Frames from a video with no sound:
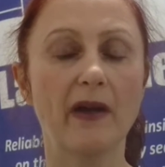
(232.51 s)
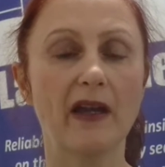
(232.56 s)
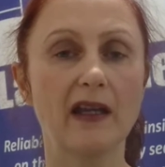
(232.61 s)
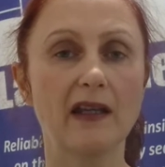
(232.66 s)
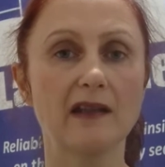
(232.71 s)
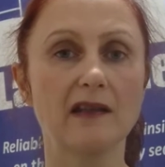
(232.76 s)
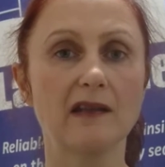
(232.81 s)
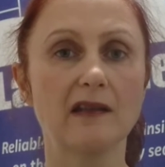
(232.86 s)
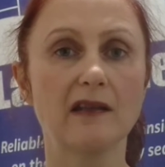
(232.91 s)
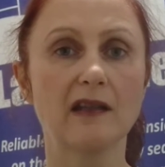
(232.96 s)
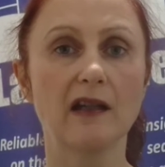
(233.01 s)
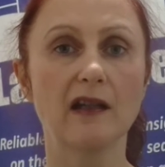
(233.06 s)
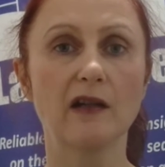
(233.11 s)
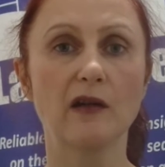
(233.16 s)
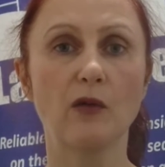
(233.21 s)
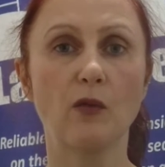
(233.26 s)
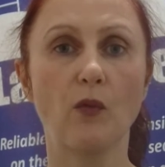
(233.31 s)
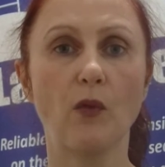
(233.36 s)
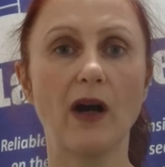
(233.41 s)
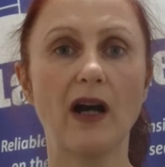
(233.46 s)
And
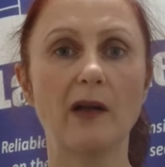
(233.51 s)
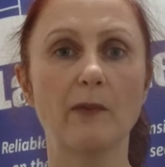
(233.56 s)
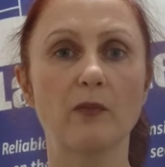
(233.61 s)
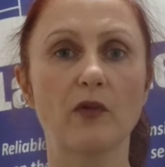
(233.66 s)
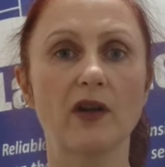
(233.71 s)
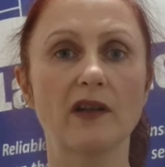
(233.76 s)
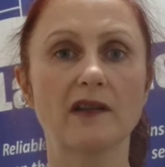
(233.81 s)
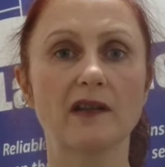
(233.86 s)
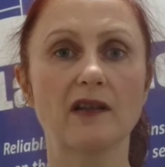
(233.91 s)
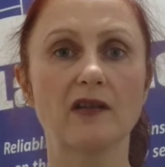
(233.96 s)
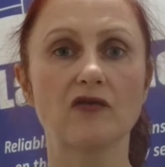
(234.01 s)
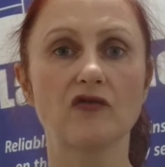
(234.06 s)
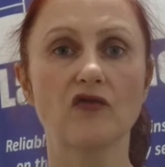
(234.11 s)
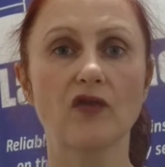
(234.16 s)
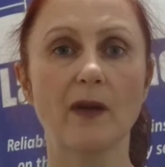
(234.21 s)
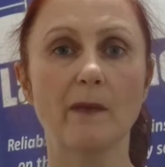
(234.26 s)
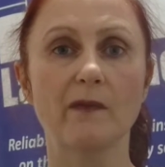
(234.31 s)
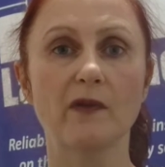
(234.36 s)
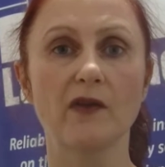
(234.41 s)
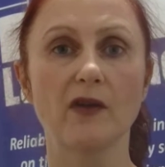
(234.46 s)
while President
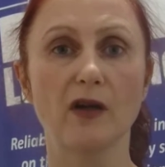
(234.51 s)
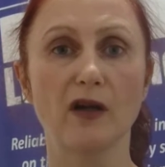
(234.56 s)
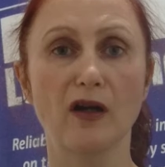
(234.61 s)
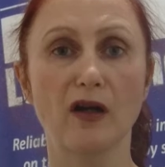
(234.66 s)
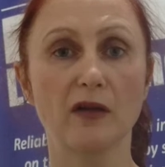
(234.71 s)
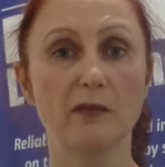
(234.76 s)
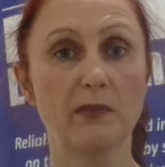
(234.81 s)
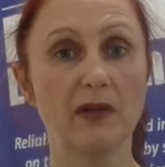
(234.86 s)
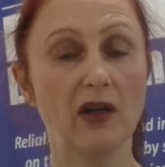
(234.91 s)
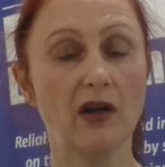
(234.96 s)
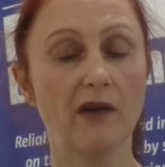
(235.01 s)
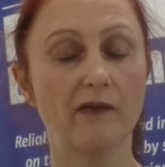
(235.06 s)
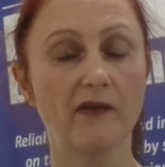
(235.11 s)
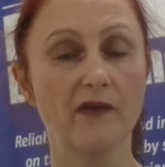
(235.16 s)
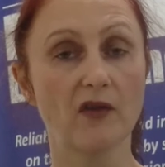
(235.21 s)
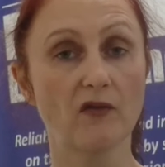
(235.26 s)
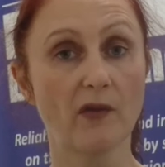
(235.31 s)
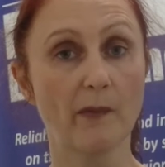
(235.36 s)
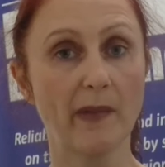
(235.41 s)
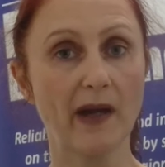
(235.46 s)
Trump, on behalf of
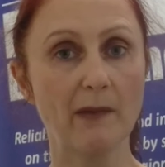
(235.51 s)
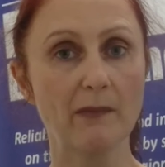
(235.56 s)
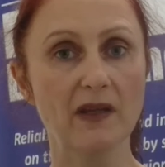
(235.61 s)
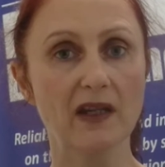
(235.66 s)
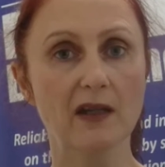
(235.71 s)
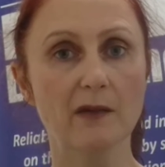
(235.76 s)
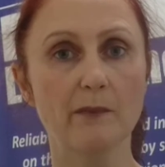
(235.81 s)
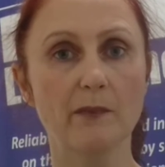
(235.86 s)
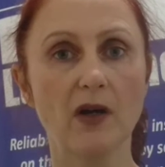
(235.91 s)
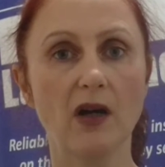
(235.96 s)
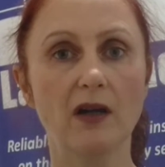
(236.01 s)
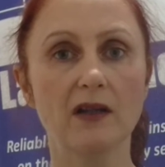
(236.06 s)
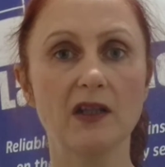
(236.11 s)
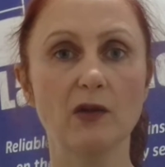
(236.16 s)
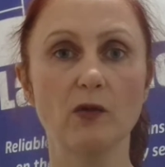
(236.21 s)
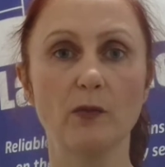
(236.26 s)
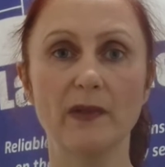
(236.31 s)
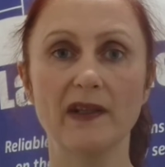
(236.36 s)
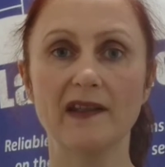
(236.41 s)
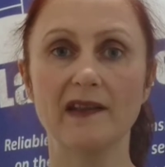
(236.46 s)
the Republican Party,
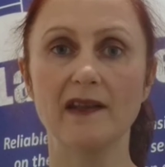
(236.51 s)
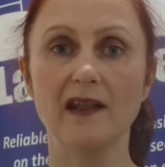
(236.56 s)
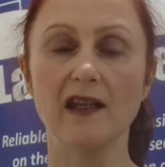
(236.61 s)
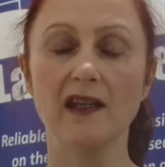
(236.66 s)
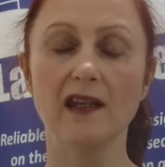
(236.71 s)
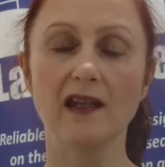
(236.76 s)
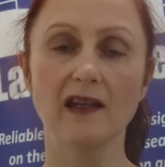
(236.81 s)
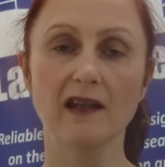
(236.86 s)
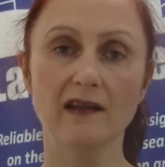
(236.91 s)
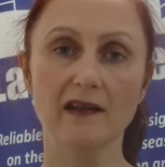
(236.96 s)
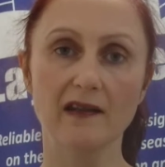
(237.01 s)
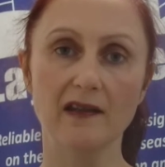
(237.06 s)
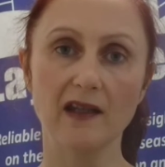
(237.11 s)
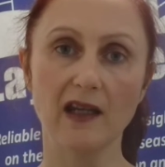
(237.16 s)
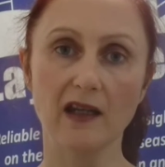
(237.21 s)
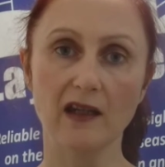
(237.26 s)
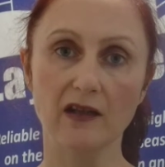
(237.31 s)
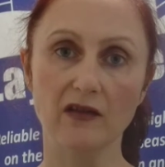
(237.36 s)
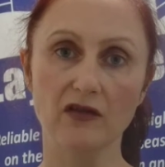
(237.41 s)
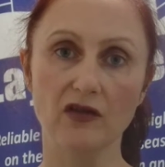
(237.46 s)
will be seeking a
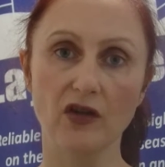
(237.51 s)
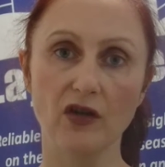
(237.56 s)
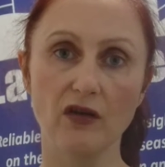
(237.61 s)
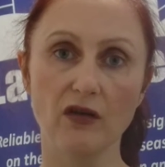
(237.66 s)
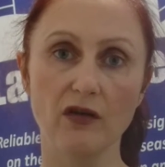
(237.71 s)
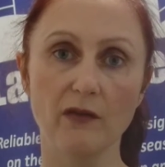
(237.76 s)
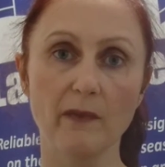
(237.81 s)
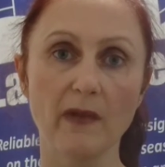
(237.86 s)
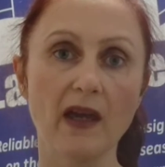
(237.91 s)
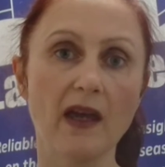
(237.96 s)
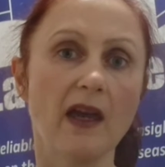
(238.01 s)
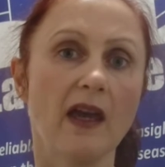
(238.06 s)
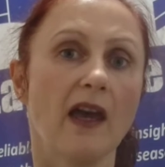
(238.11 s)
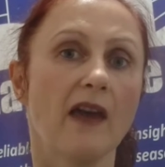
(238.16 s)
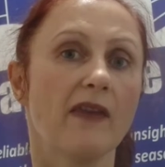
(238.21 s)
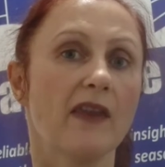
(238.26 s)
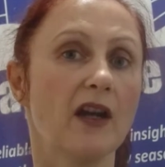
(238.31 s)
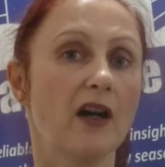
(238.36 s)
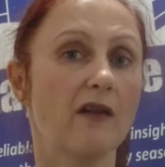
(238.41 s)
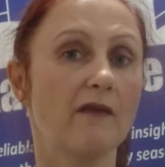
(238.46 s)
second term,
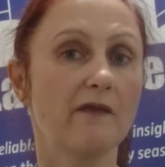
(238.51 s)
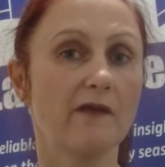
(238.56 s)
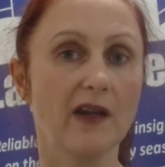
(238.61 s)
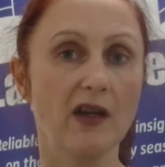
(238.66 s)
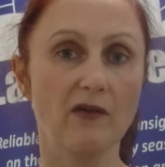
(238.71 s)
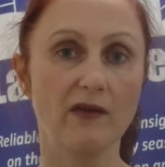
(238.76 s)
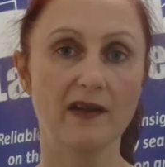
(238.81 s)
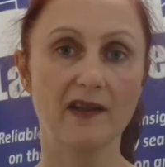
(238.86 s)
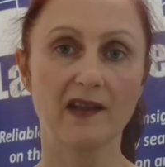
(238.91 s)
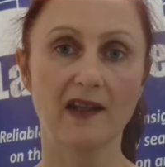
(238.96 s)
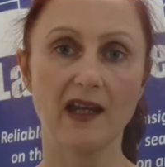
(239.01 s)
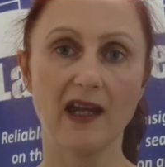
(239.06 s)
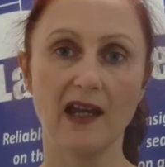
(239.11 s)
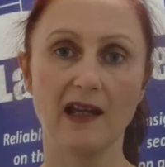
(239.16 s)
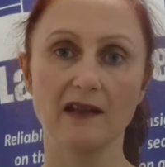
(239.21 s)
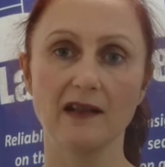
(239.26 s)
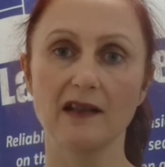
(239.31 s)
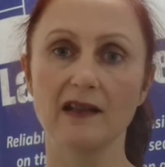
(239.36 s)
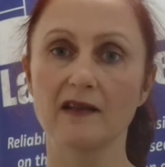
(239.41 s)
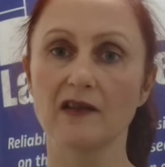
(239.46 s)
there are various
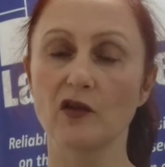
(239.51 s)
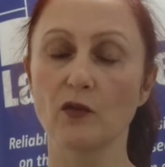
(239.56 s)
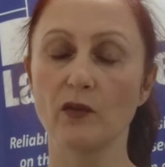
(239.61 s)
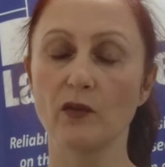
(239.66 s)
candidates